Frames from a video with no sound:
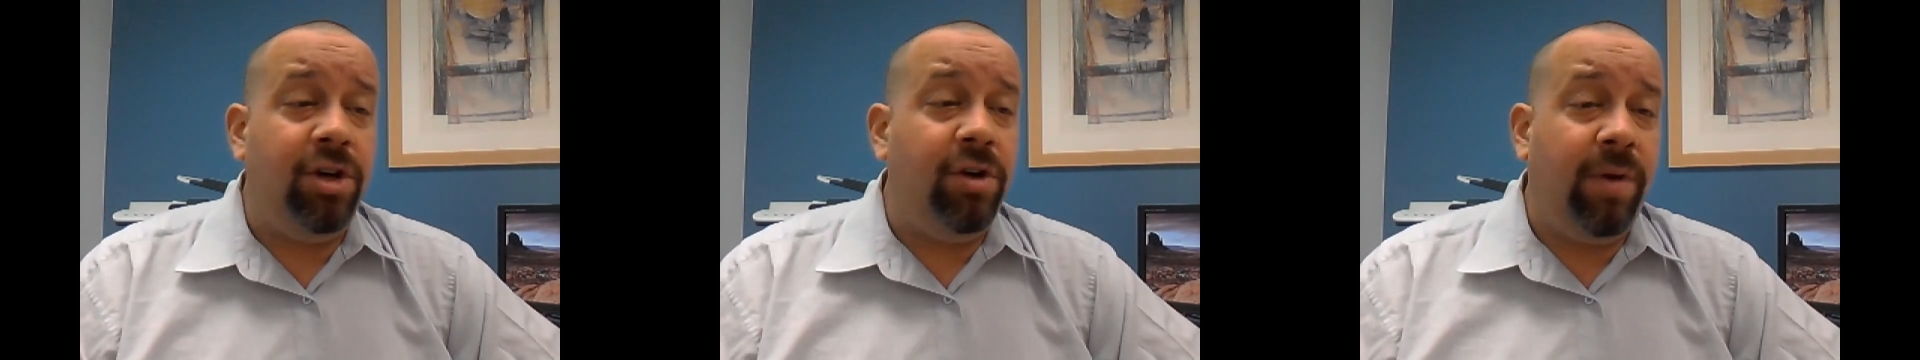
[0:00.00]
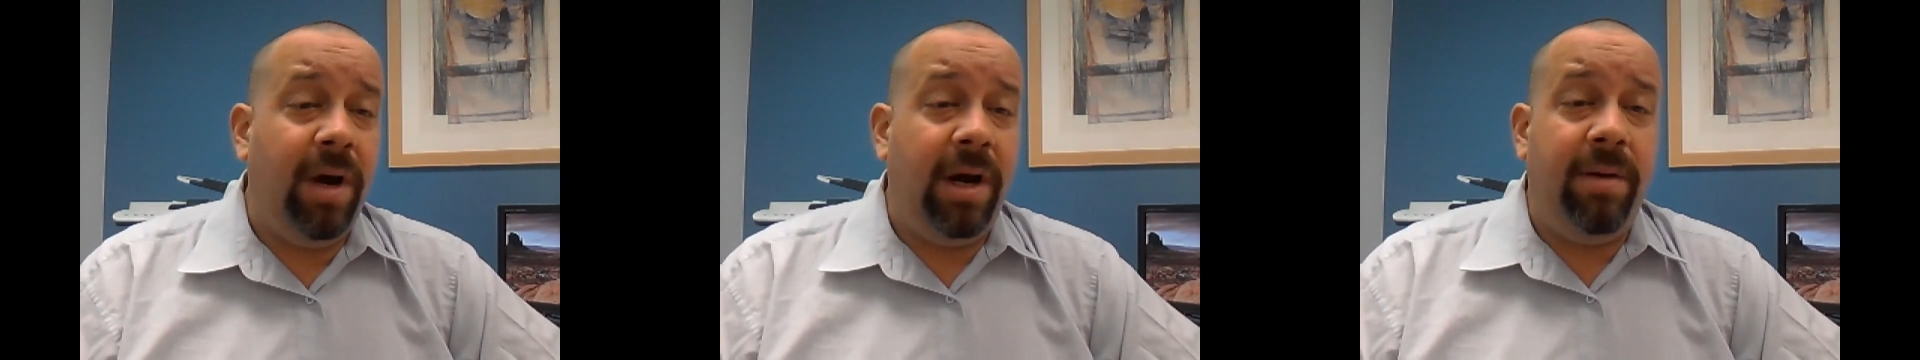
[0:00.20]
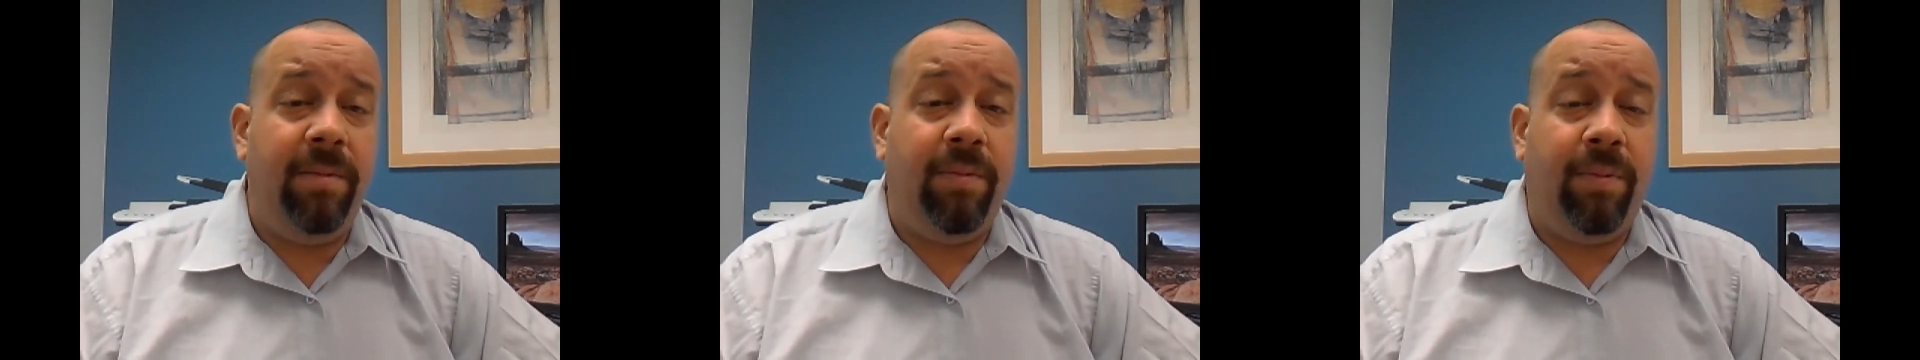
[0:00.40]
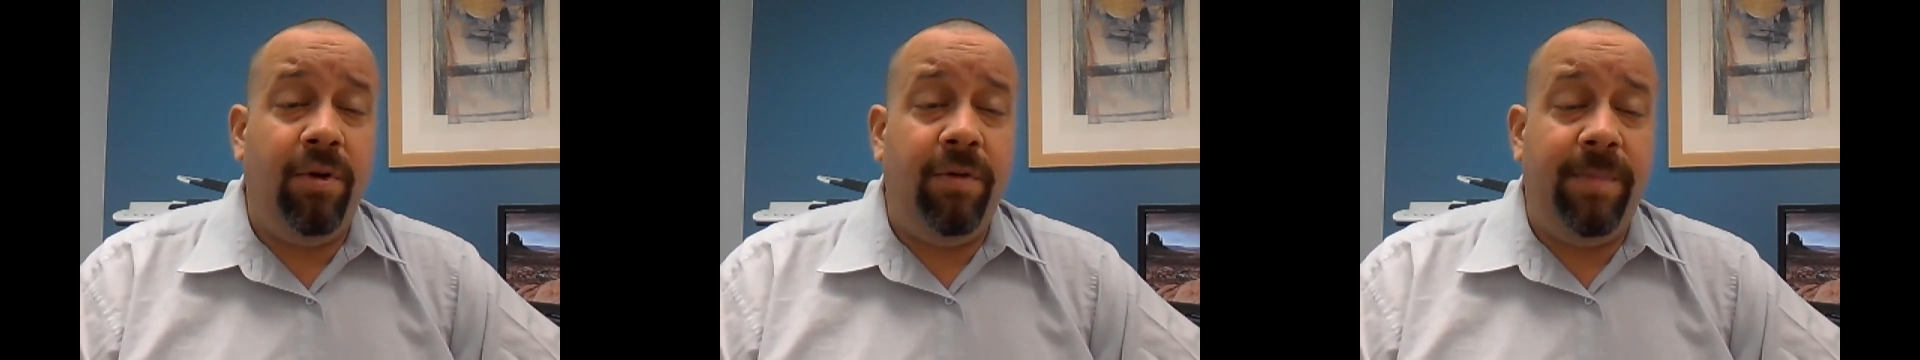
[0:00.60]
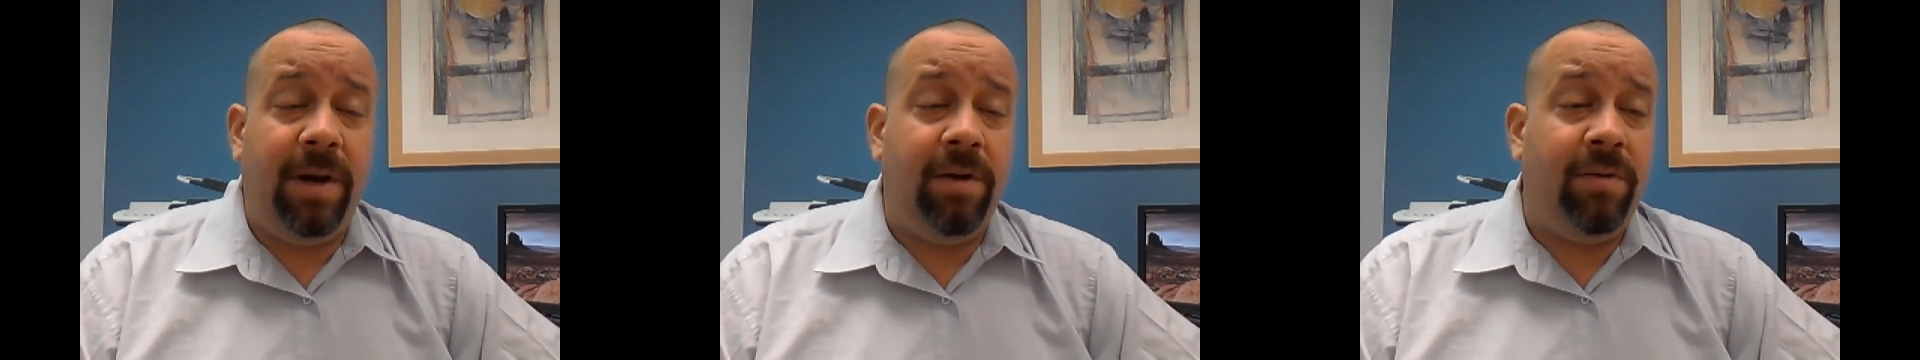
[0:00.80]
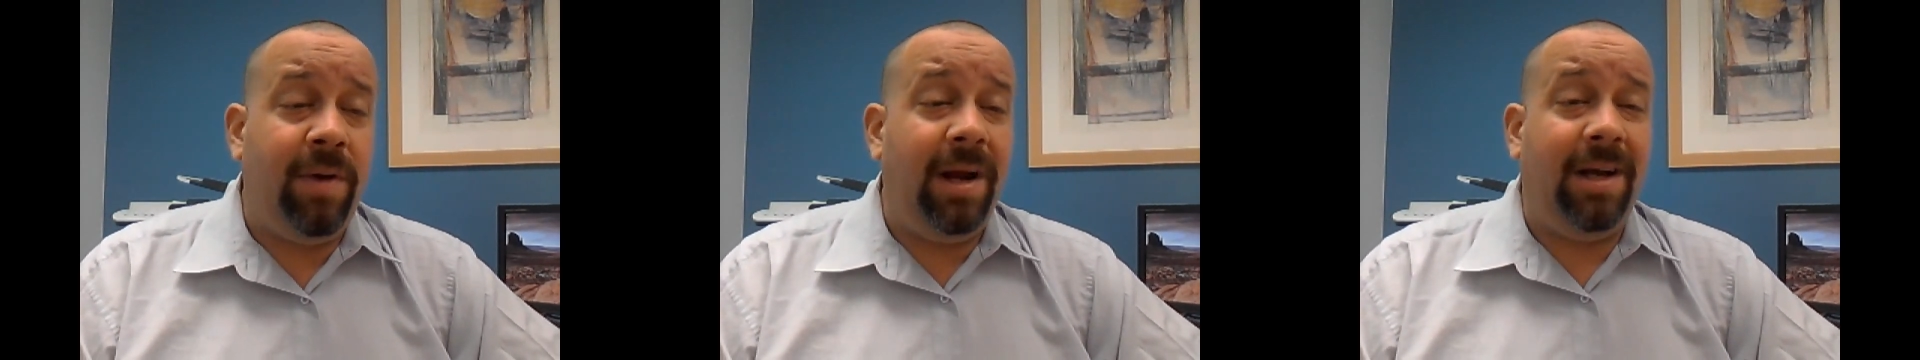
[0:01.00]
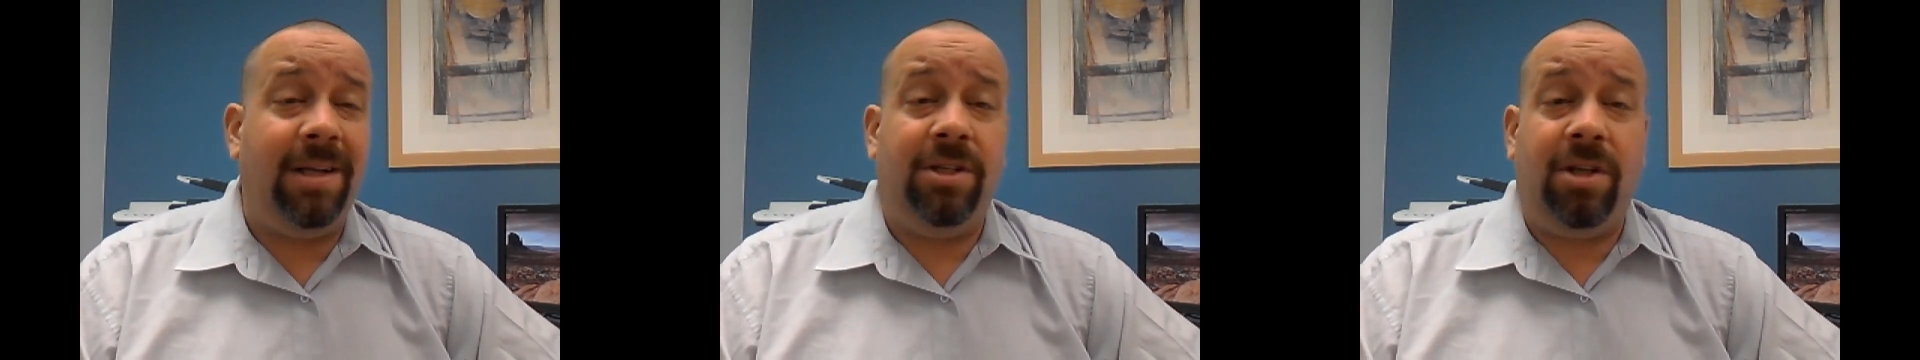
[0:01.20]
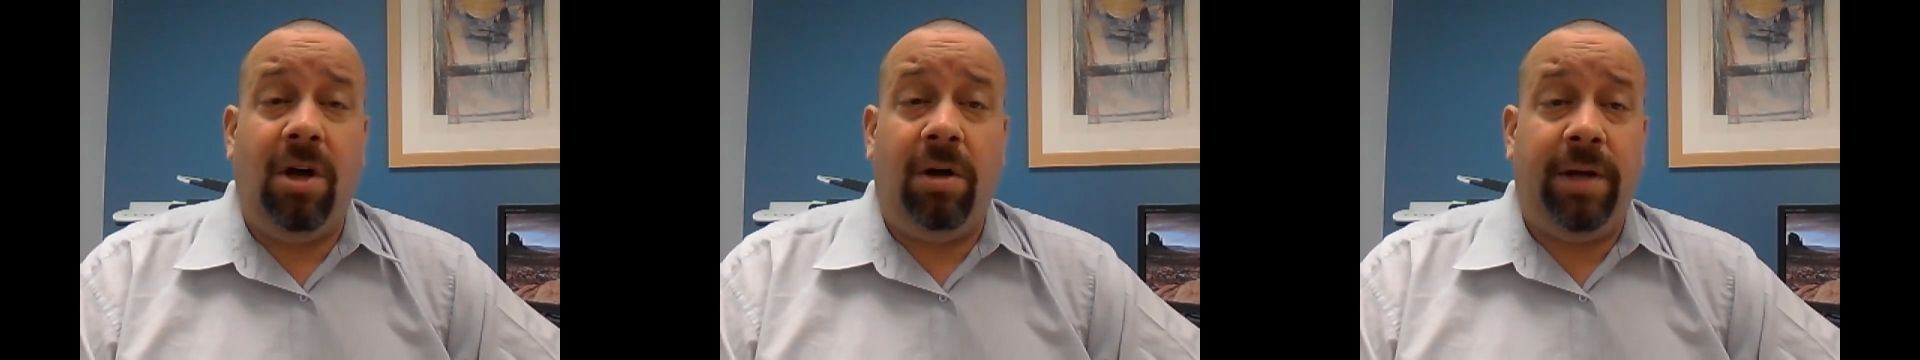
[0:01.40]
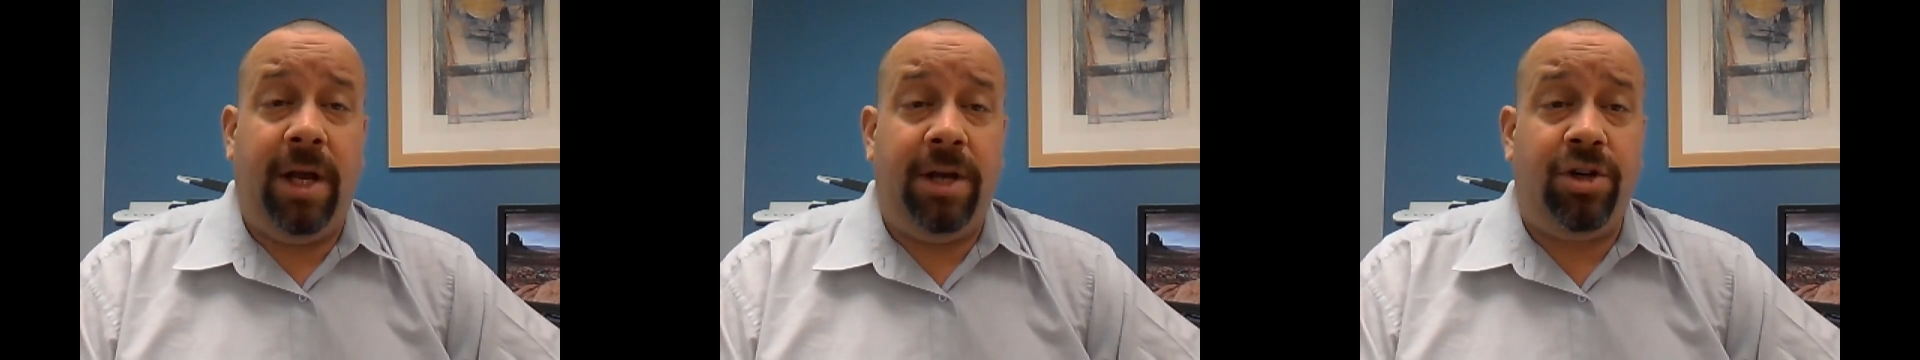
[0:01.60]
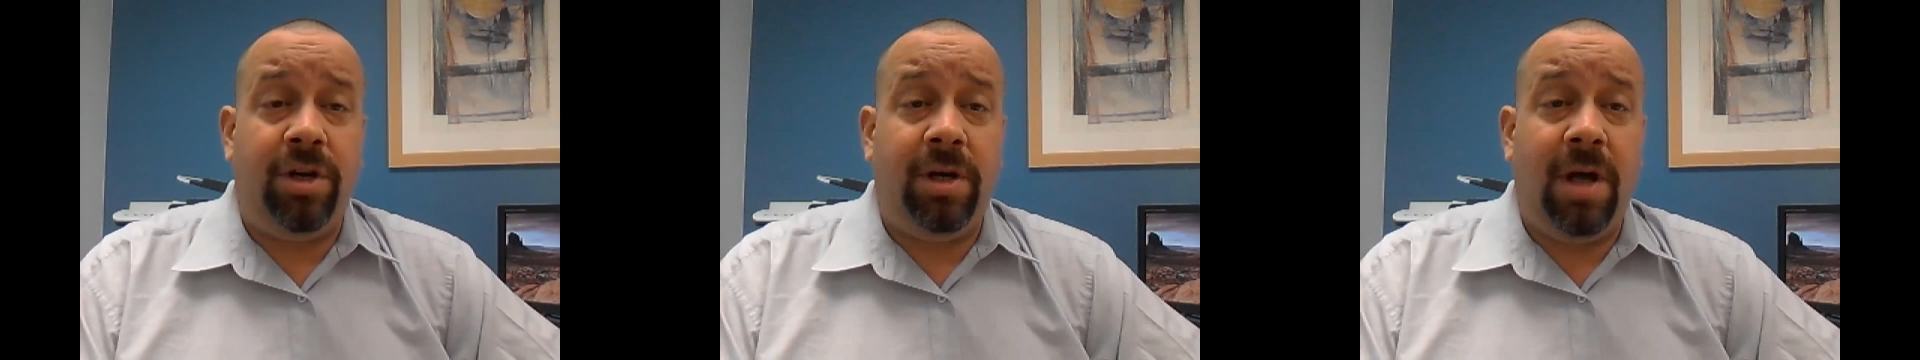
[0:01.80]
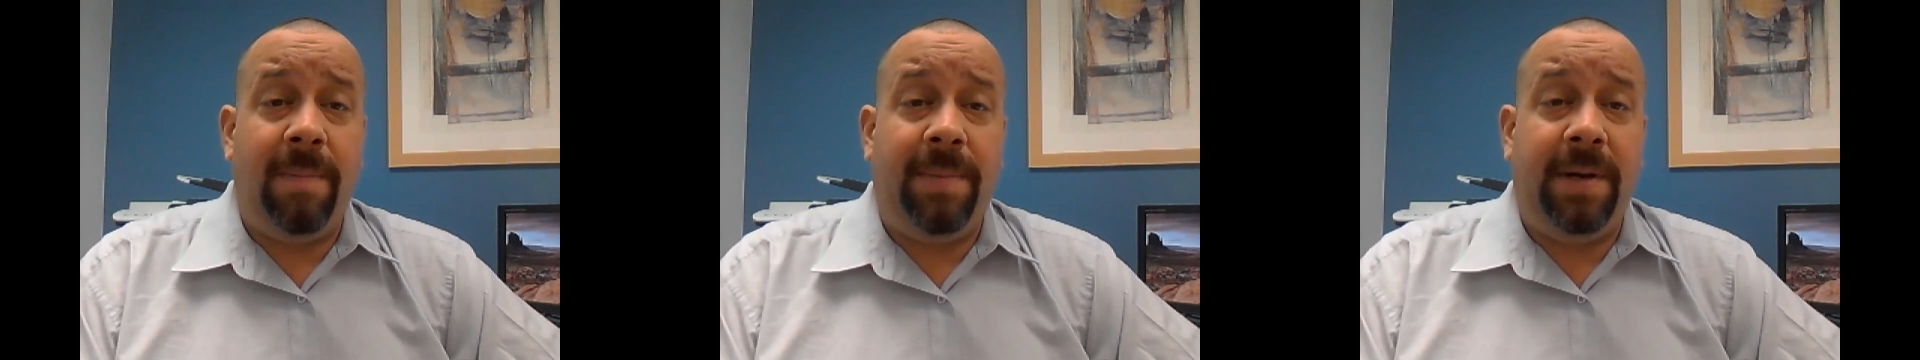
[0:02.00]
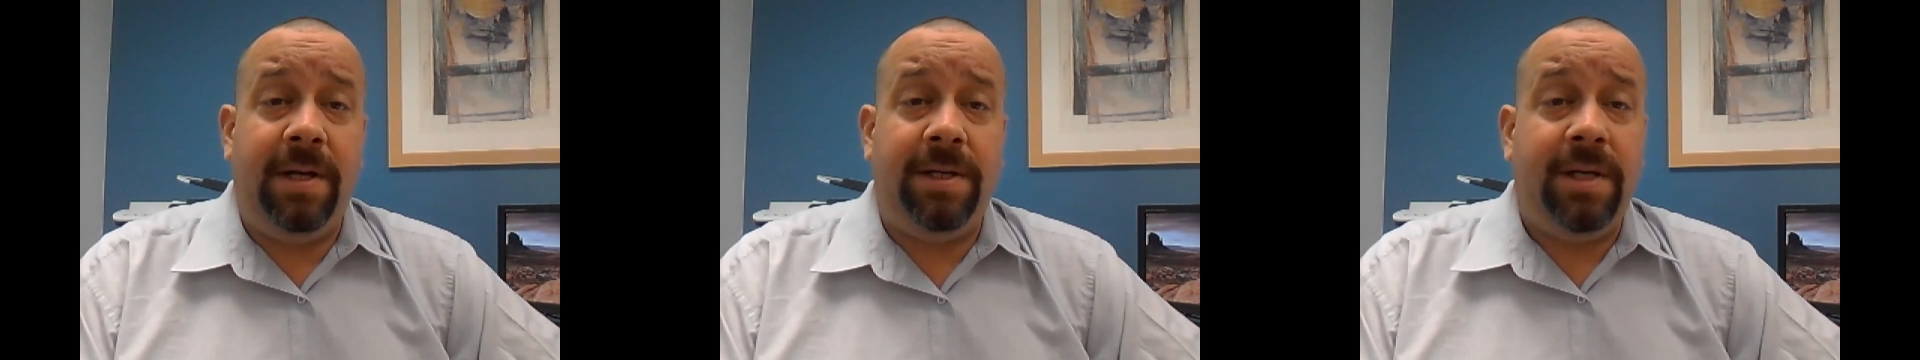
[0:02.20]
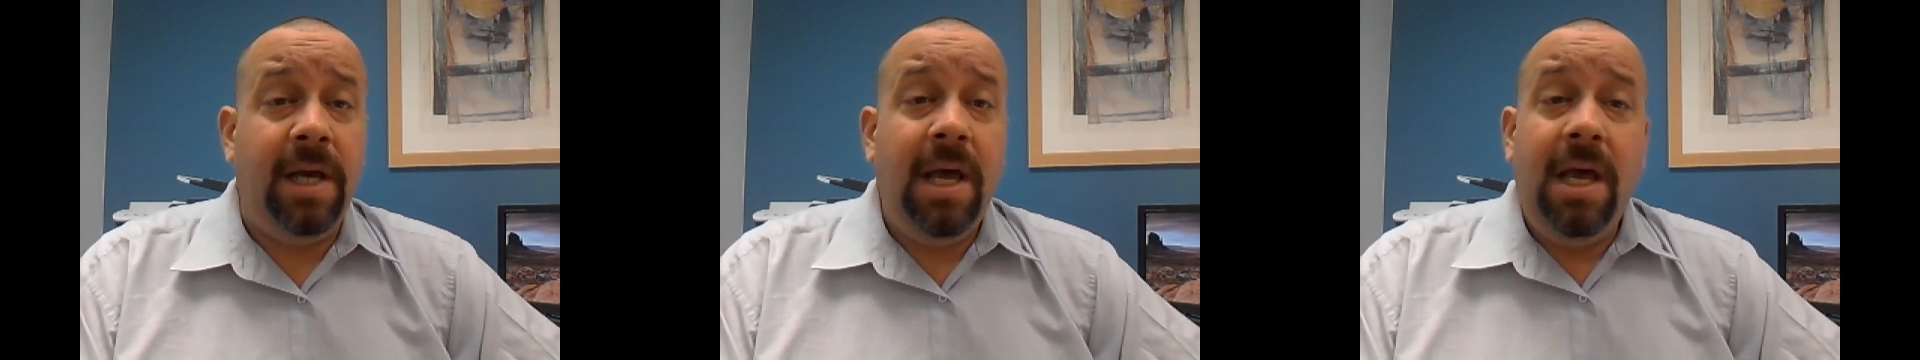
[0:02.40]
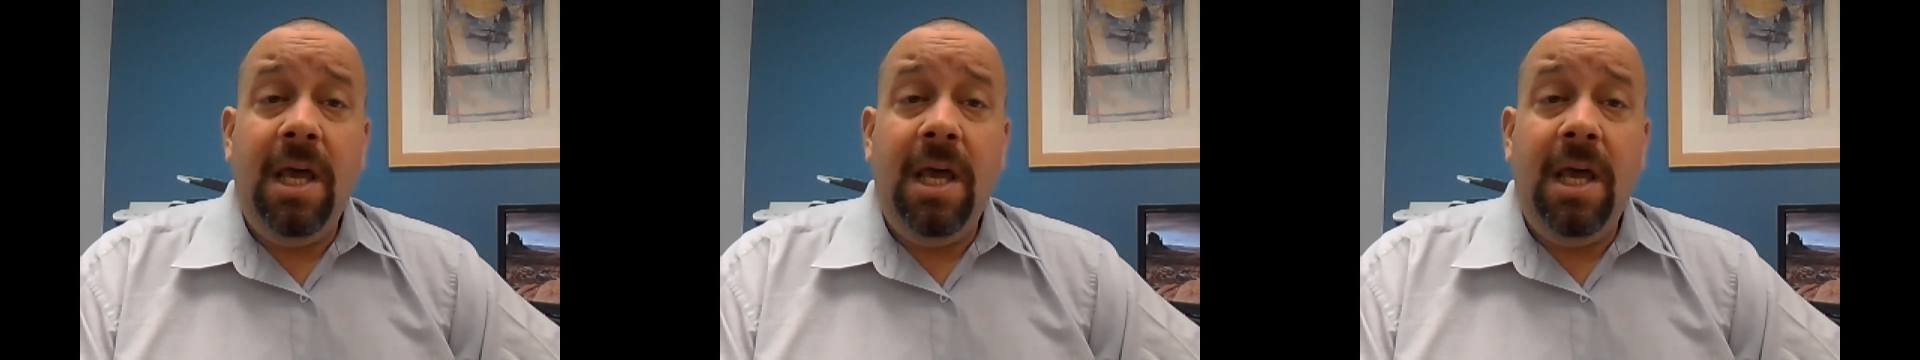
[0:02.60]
credit improvement, and credit consolidation companies.